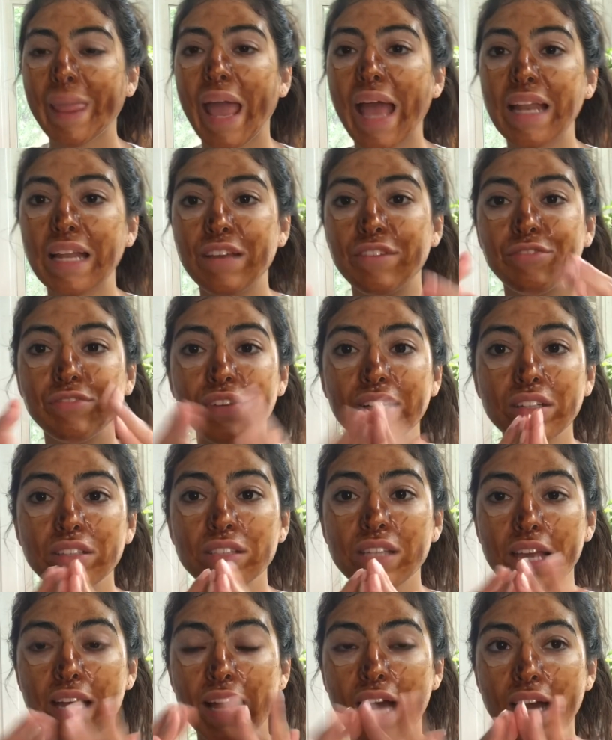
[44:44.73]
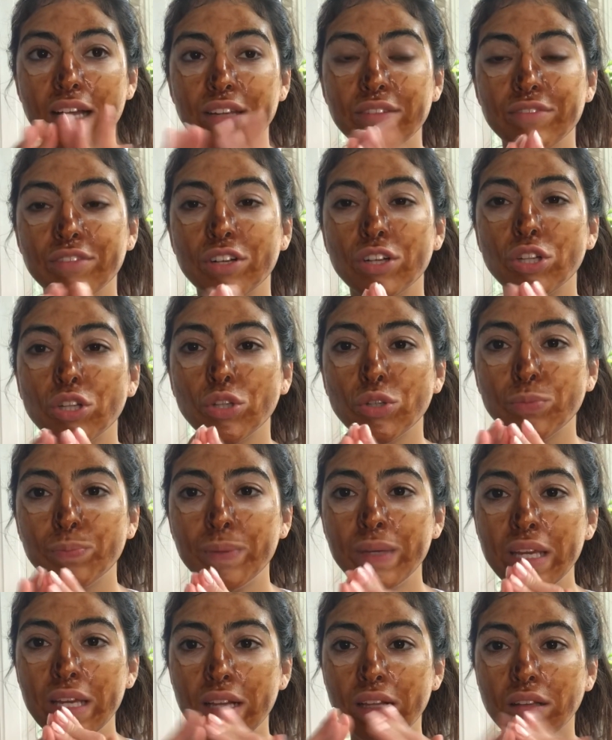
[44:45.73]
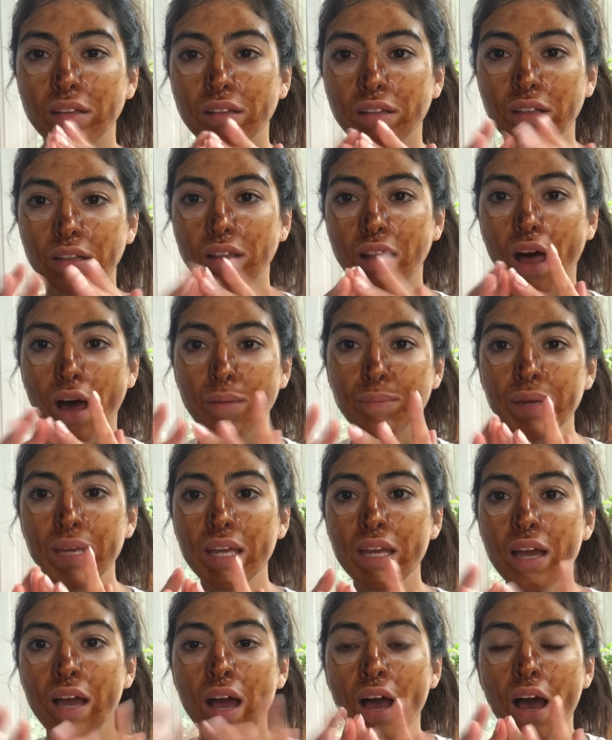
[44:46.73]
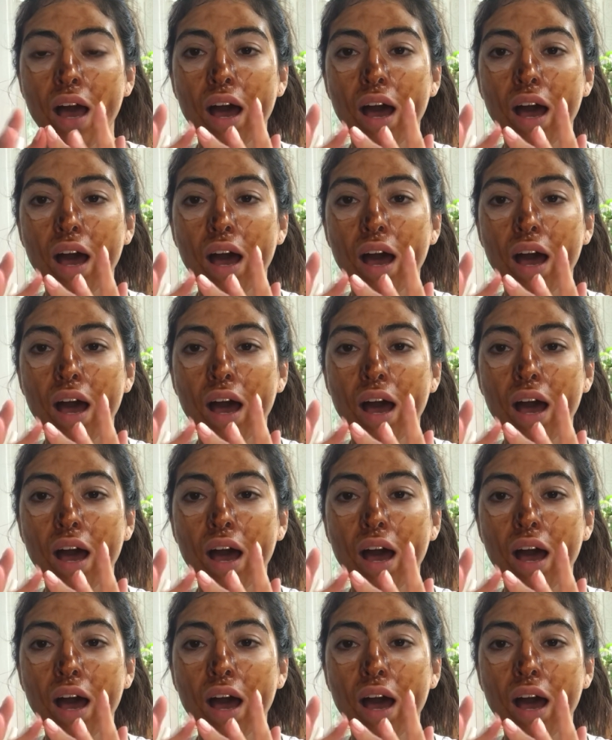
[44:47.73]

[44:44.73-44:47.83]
and it feels like kind of globby,